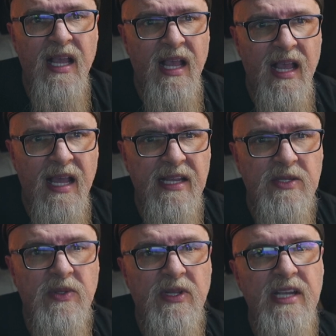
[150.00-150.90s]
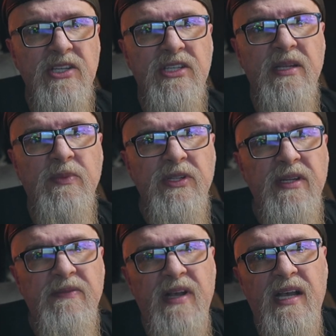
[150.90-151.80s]
and its relationship with the
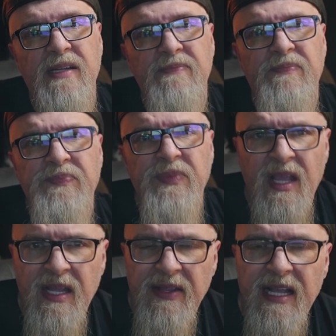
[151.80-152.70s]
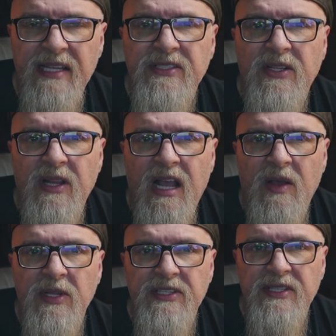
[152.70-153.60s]
divine. That's
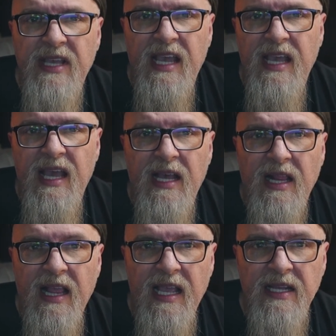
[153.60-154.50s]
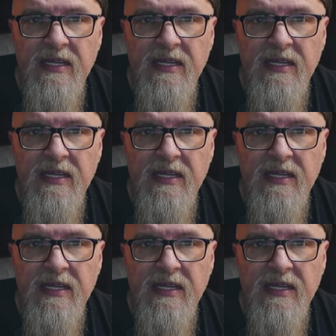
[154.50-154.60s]
Clowens, Klawans,